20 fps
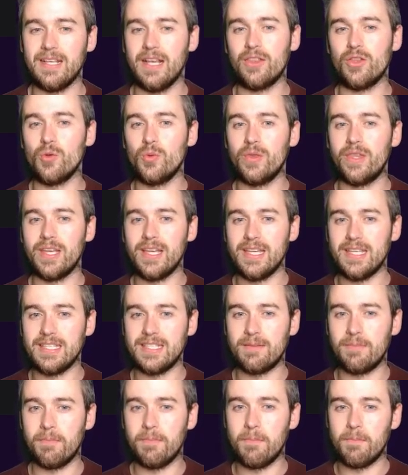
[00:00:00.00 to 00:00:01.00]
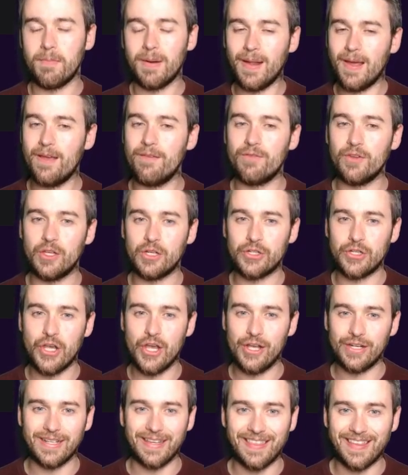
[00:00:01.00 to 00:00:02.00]
I don't think he's playing for the
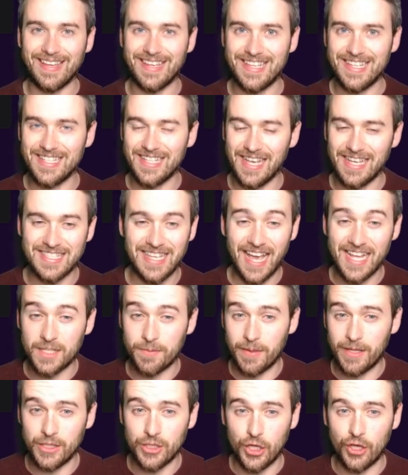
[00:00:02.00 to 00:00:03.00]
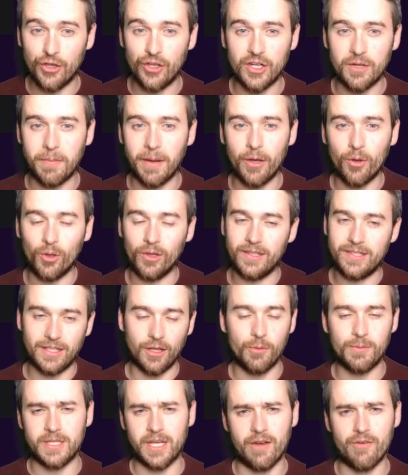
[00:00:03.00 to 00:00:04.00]
shirt. I think his head's been turned by all the
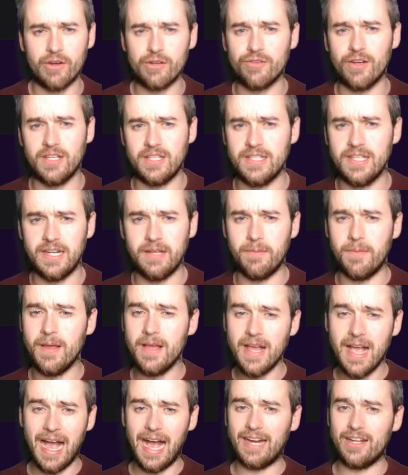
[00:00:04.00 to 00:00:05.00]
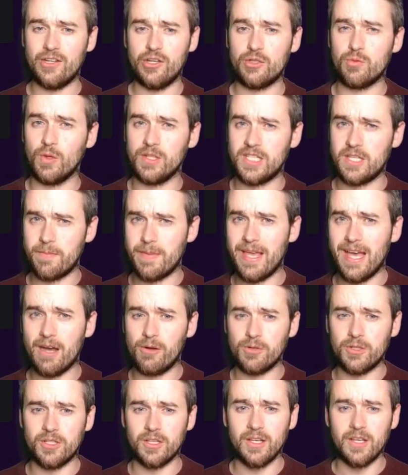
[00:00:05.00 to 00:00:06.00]
clubs that are interested in him and he just wants to be
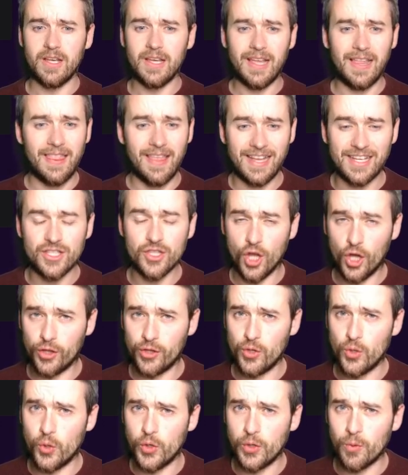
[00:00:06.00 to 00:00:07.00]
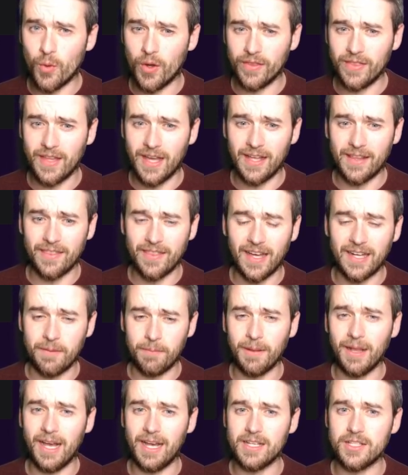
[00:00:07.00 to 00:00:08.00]
out. He's not the only one that
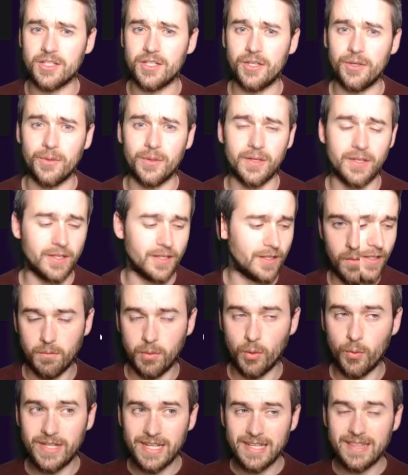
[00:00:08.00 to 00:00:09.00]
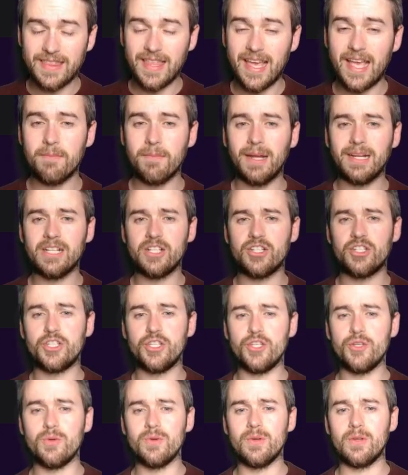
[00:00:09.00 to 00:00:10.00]
applies to. But we did then manage
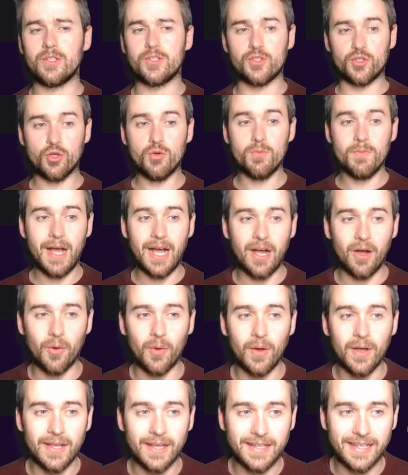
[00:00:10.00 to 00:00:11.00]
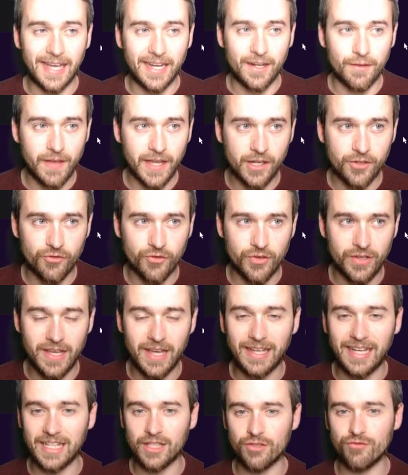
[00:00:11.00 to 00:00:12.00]
to somehow get a victory
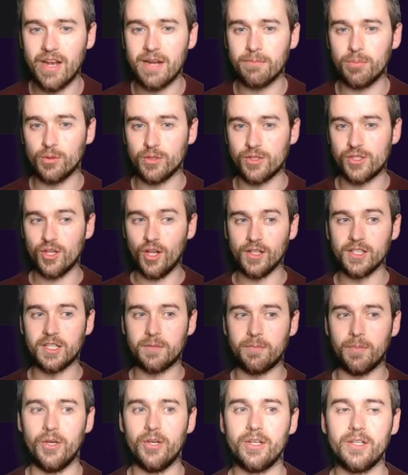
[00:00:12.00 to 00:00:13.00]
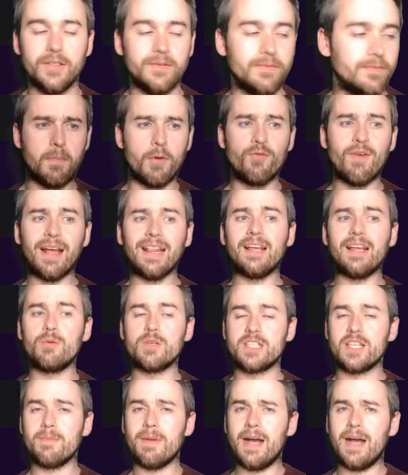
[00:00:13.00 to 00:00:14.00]
against Red Bull Salzburg. Barella
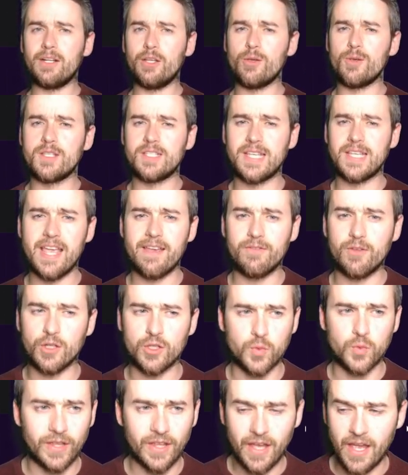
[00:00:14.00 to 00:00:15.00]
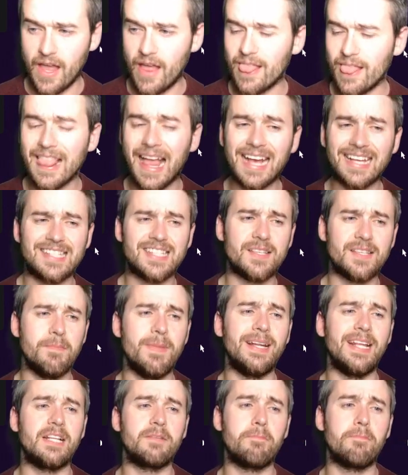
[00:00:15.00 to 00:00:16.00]
was the man who saved us with a
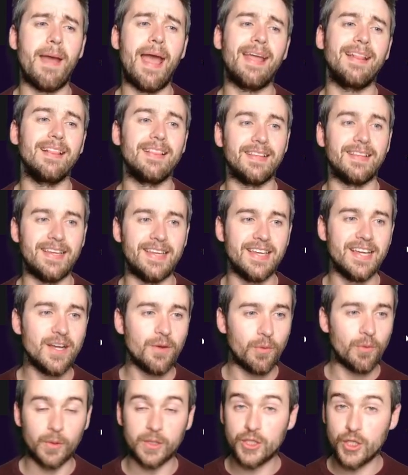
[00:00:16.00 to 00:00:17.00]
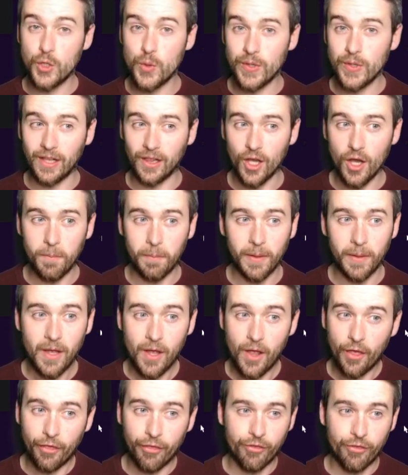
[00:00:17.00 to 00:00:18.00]
last-minute penalty. We were 2-0 up,
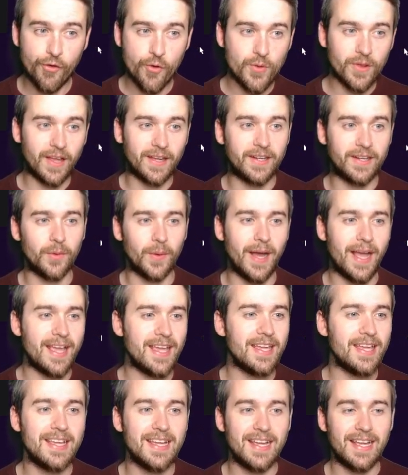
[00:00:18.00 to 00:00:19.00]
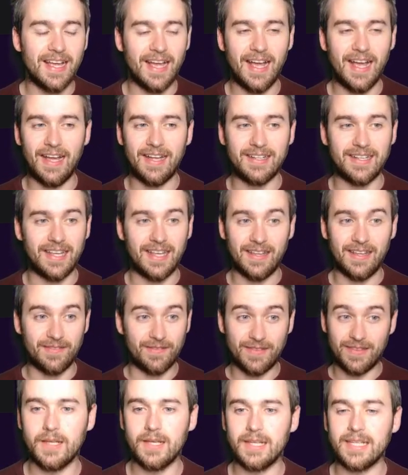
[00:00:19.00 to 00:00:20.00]
threw that away and
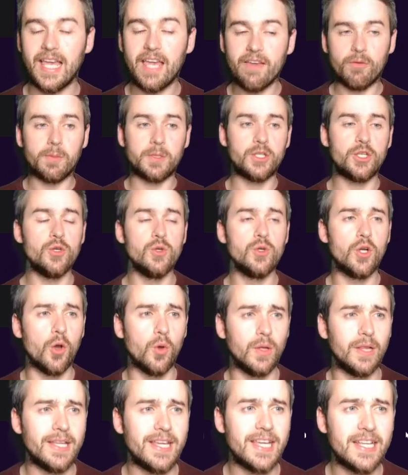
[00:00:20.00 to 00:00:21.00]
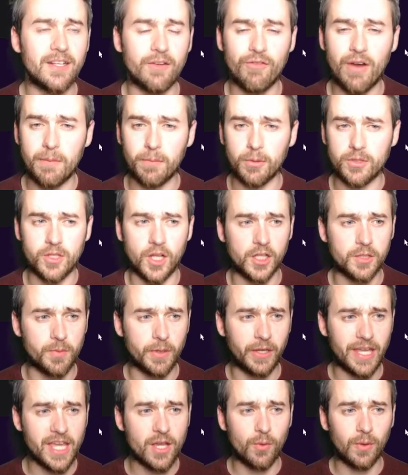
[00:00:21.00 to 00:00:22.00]
gave up a 2-goal lead. Red Bull
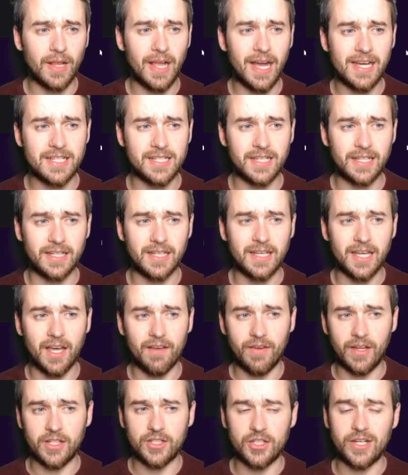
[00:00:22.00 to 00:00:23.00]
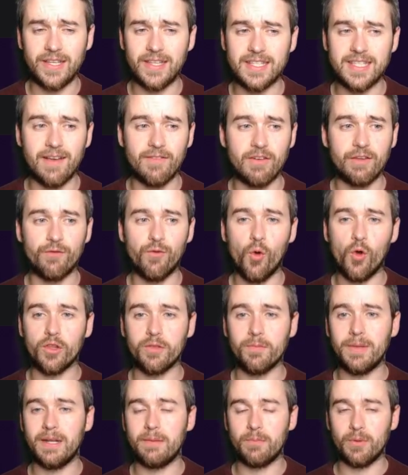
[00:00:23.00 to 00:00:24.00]
Salzburg equalising eventually in the 74th
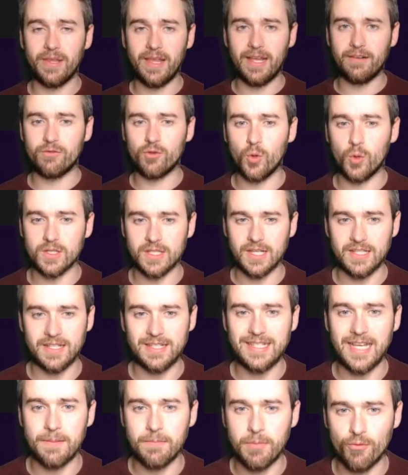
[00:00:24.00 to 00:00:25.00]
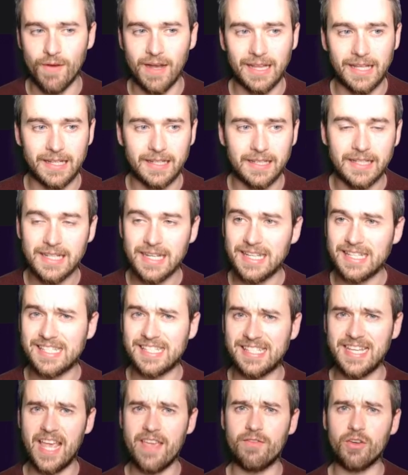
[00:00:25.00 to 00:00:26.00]
minute. But then, of course, as I said, Barella
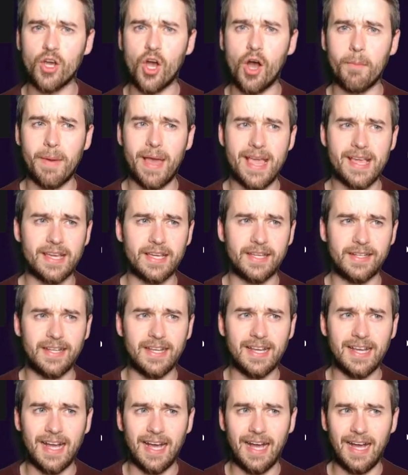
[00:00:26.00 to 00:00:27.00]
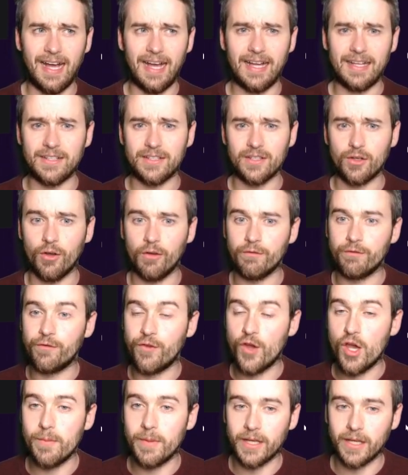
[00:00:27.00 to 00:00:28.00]
saving our bacon and
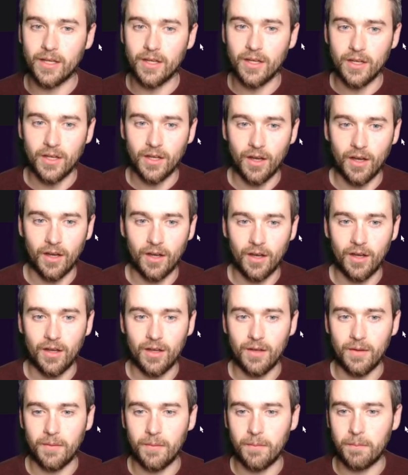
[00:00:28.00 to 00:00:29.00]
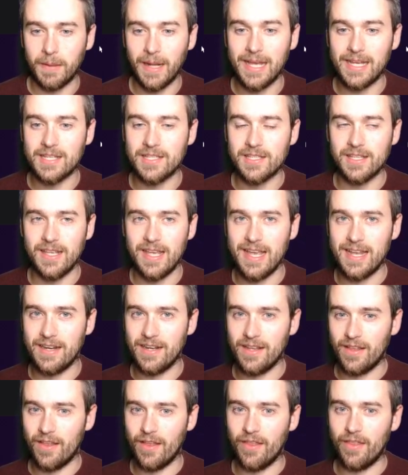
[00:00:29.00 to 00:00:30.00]
confirming our place
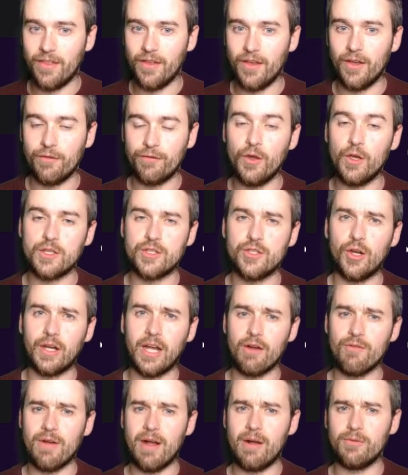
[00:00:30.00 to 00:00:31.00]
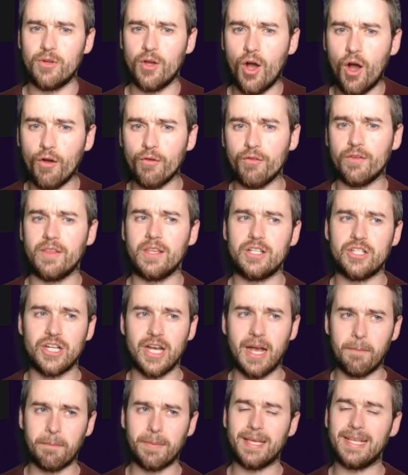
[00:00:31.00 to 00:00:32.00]
in the first knockout round of the
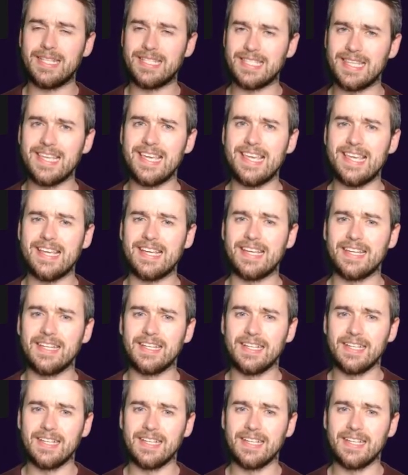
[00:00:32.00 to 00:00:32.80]
Champions League